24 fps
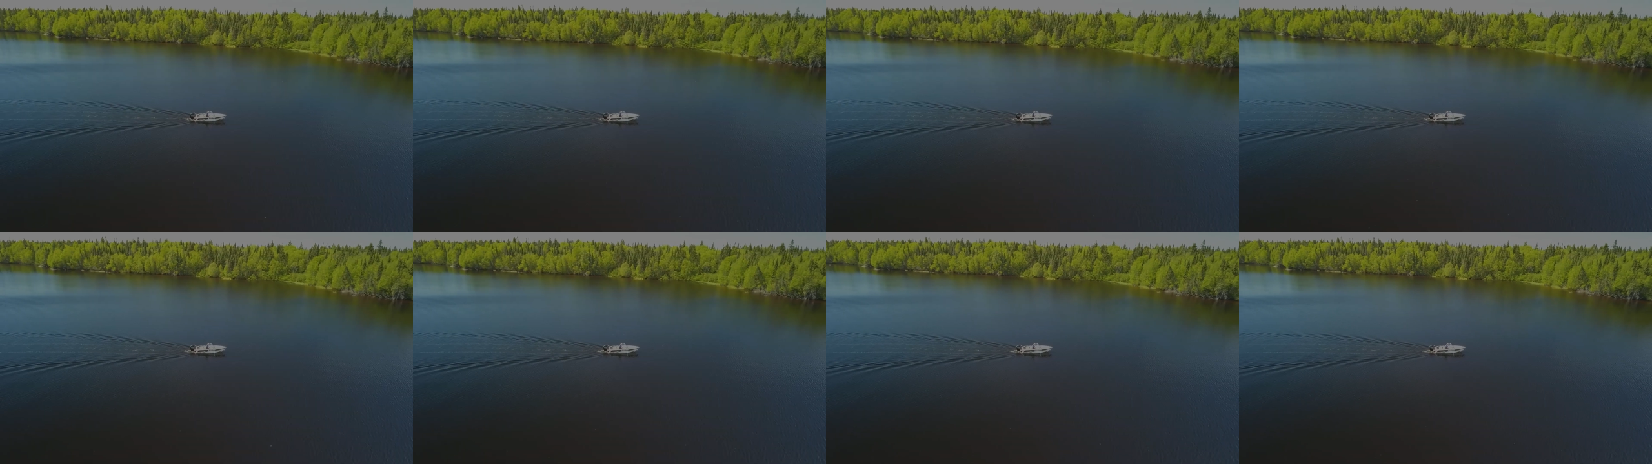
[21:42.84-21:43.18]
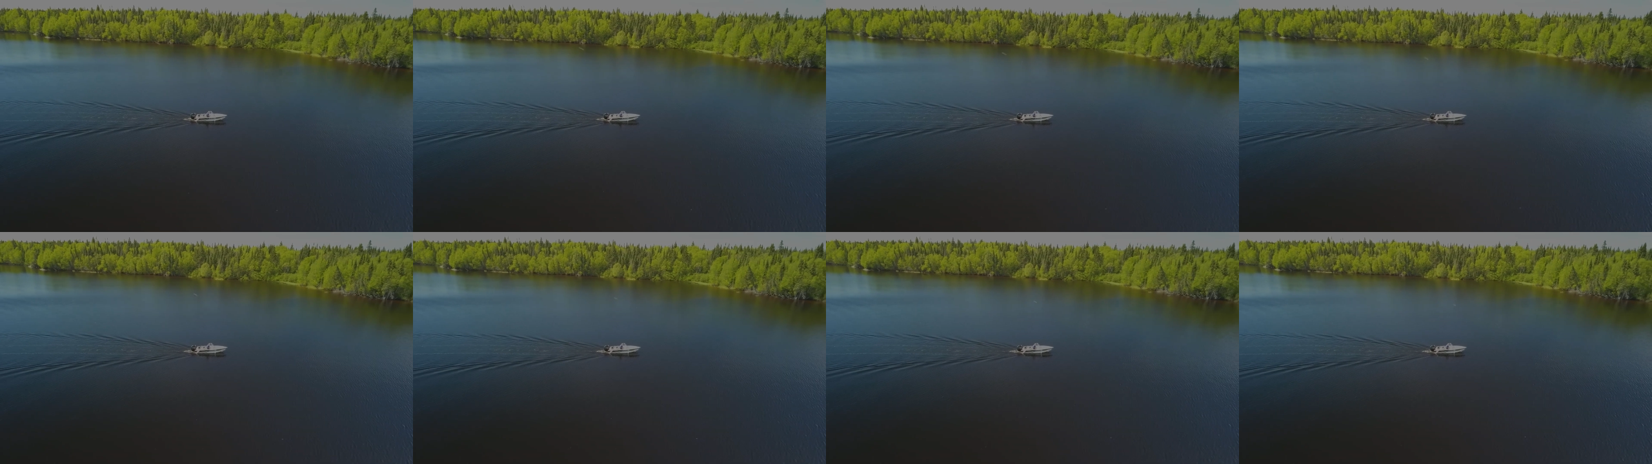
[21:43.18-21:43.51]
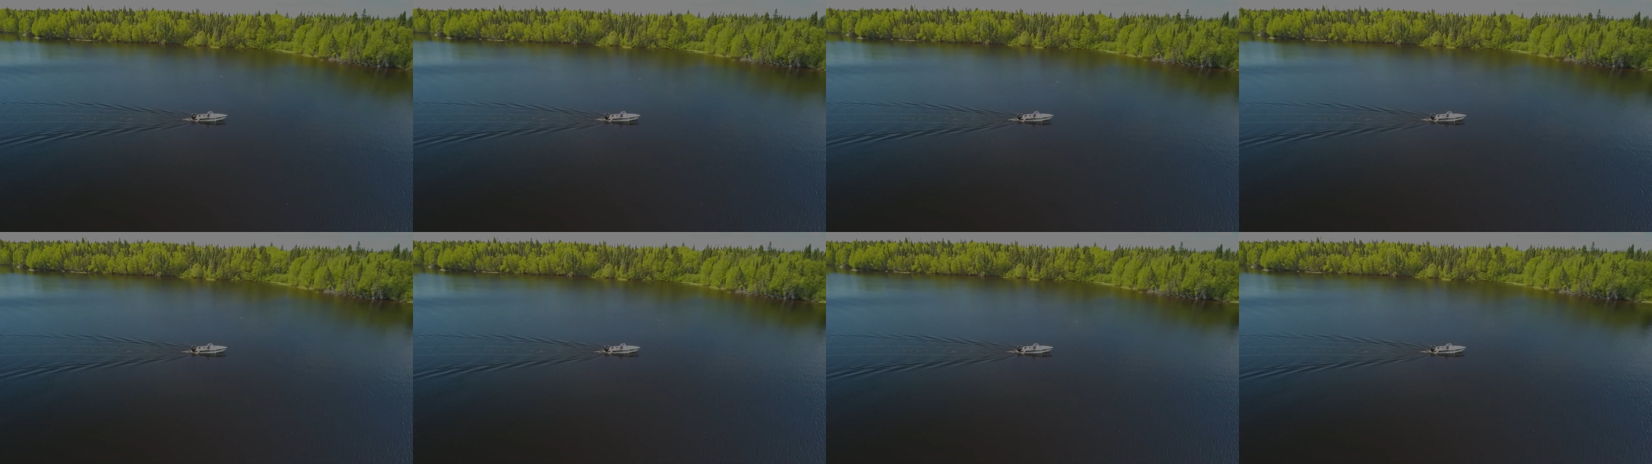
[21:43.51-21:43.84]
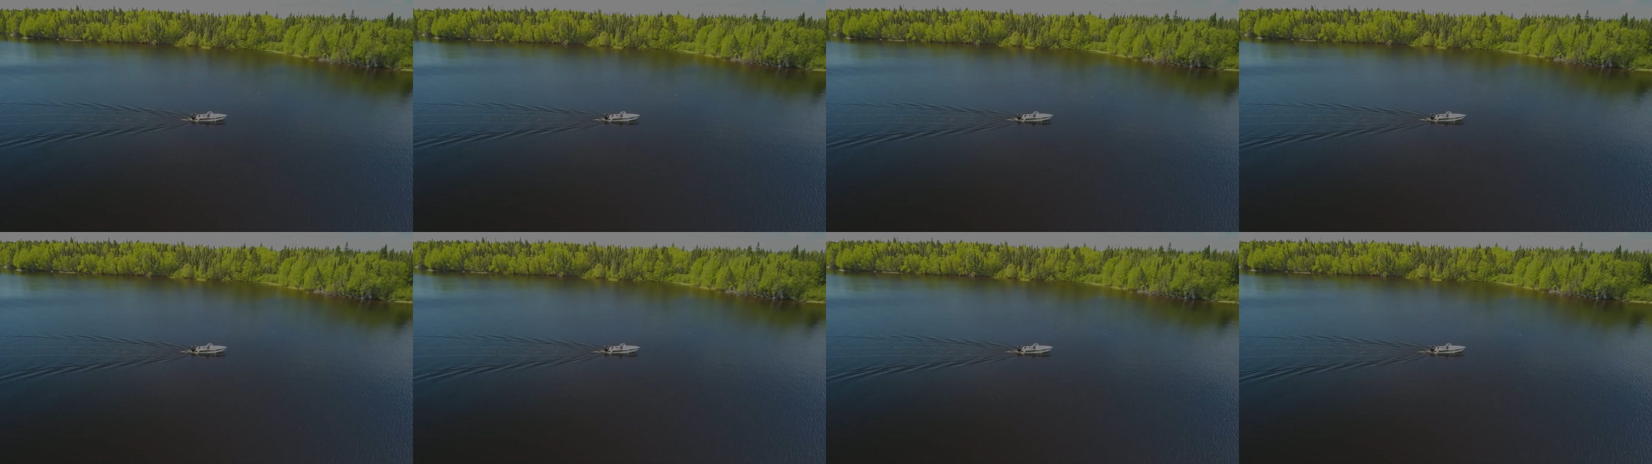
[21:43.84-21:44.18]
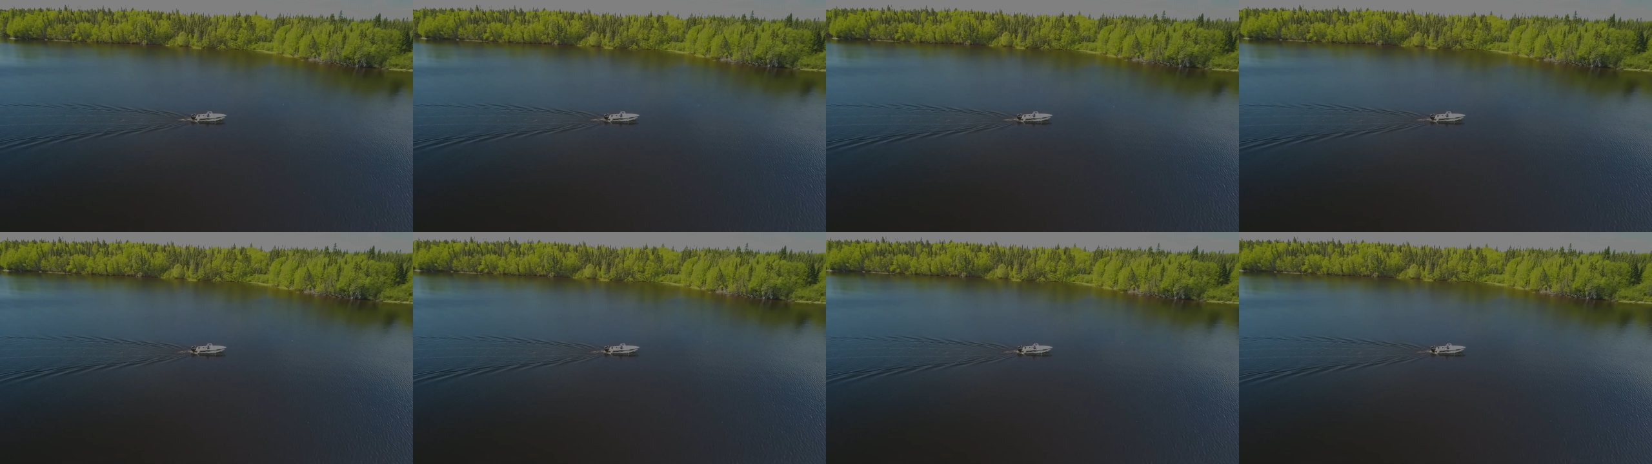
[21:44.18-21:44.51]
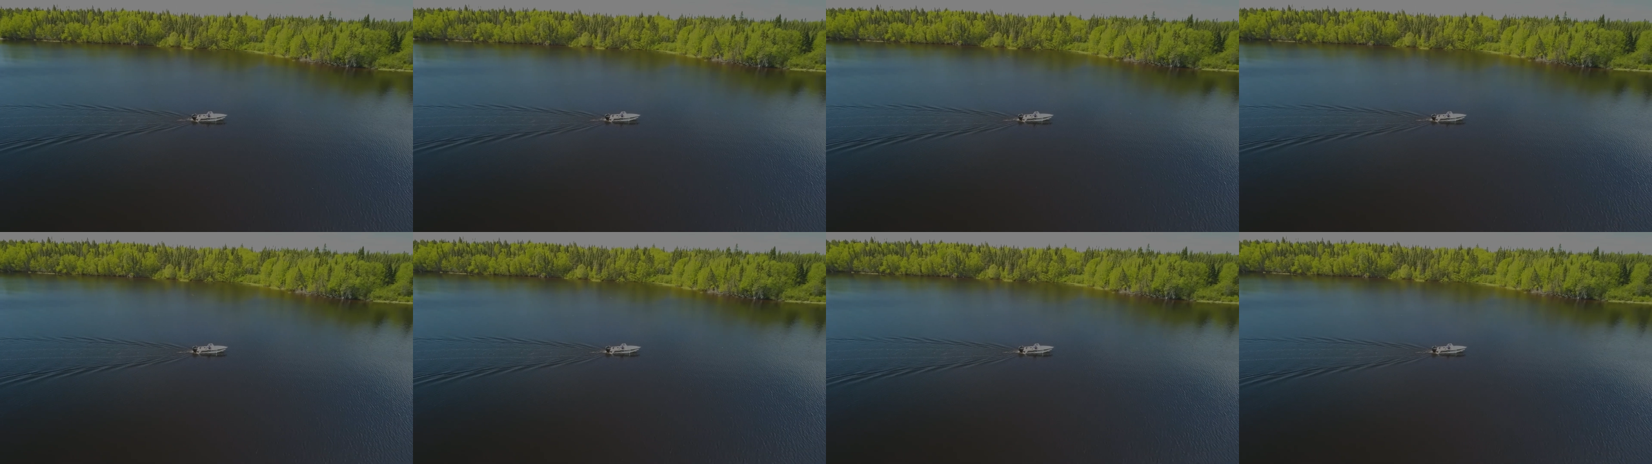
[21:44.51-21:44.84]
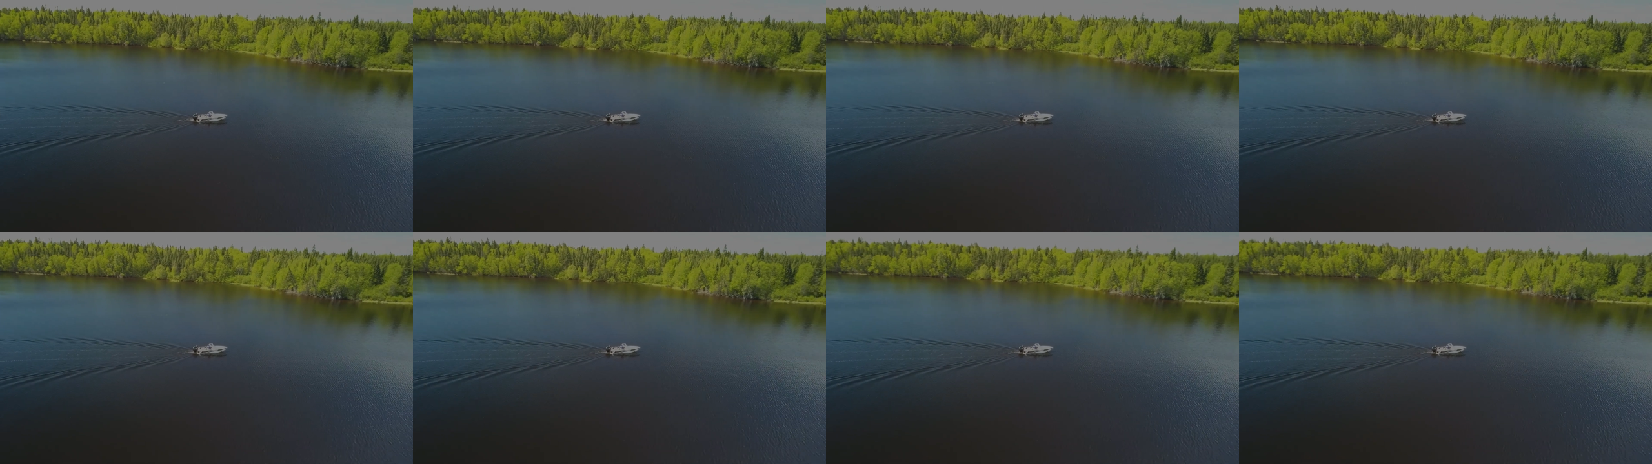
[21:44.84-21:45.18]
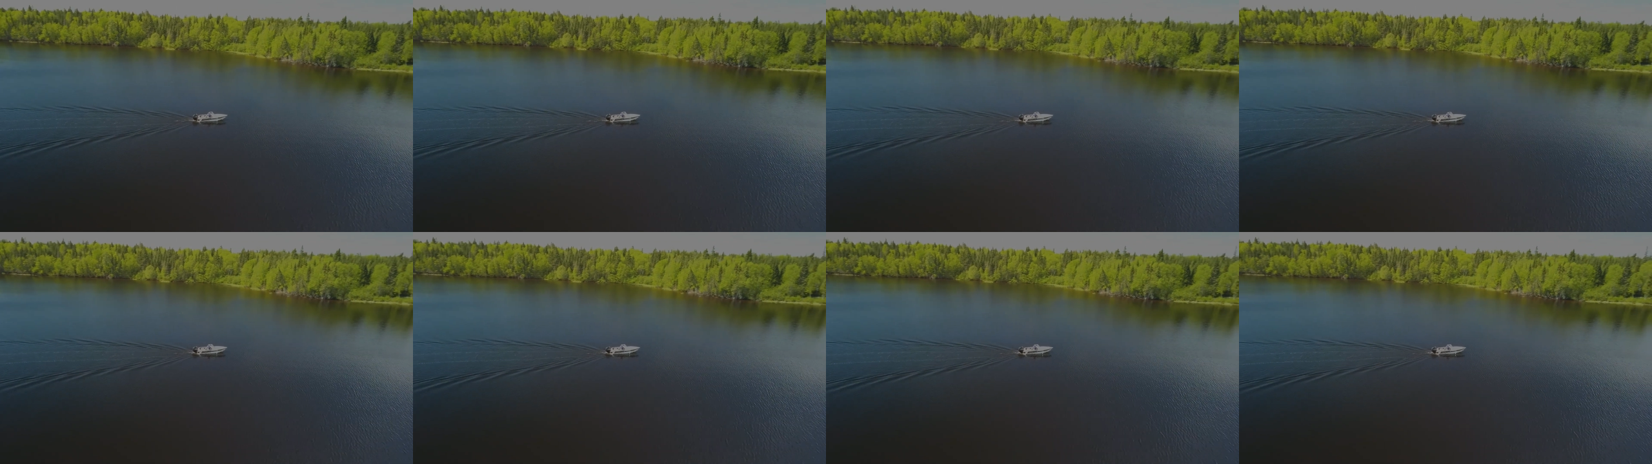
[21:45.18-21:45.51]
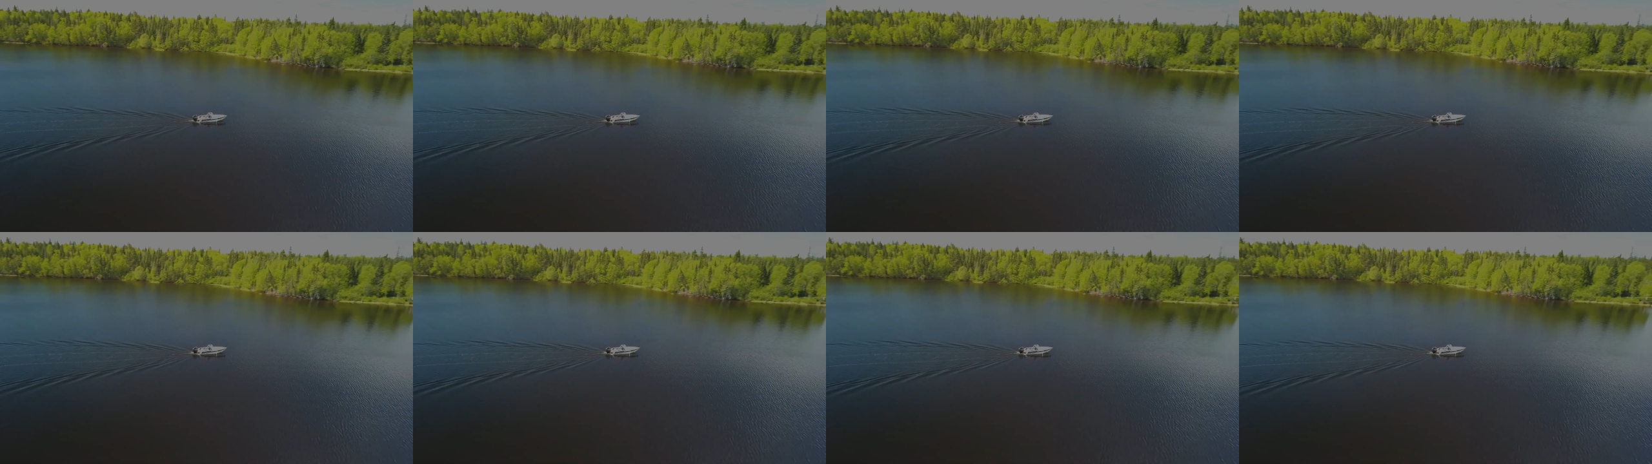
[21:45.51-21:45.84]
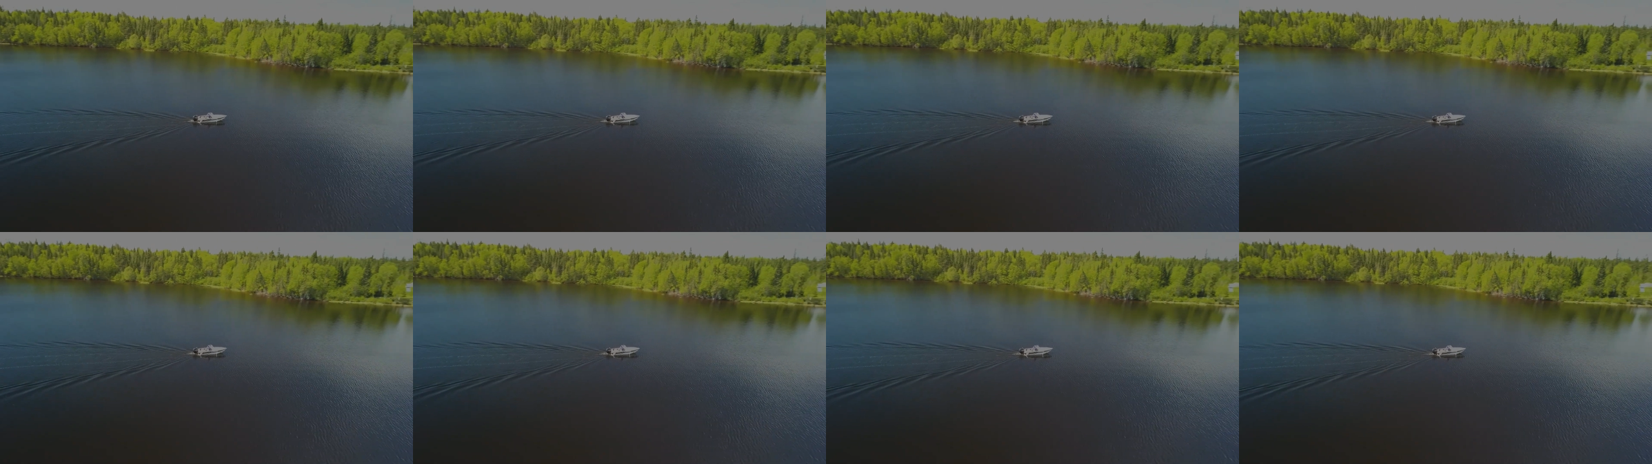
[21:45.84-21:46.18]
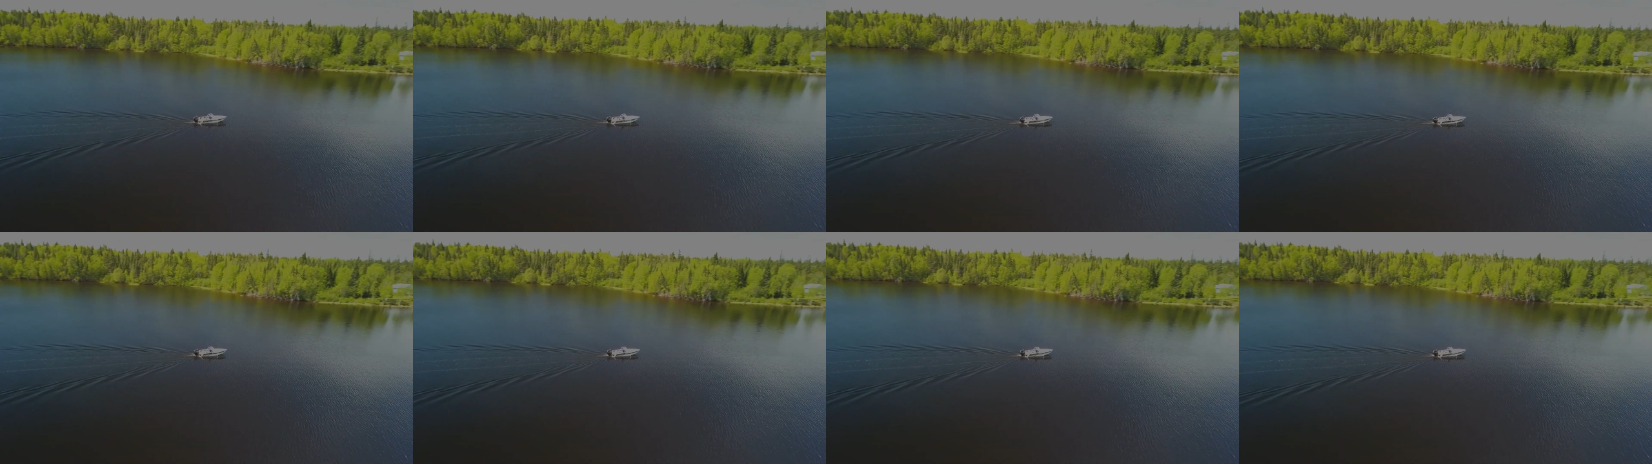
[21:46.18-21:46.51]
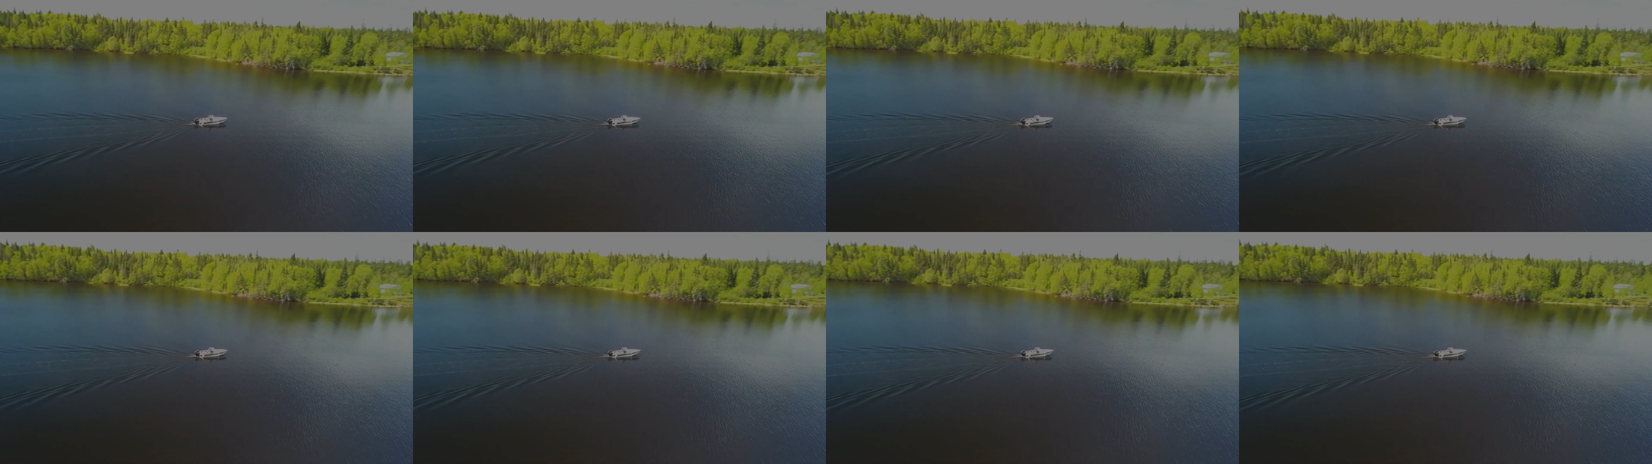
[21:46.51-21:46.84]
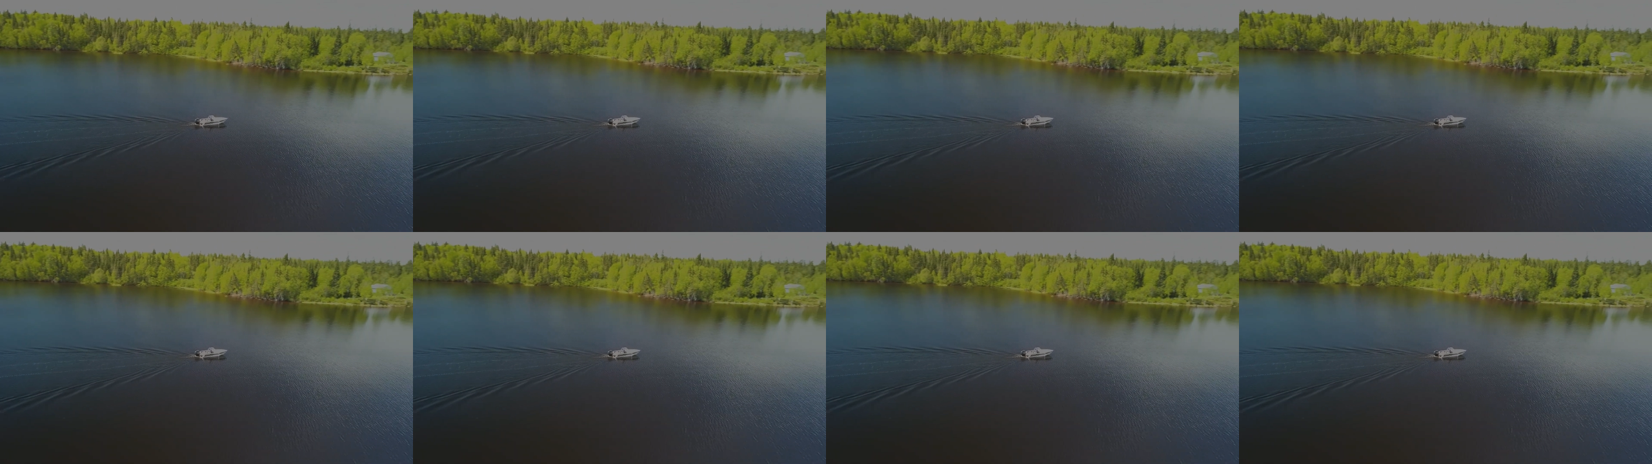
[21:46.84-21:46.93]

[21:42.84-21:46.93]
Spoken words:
(no speaker visible)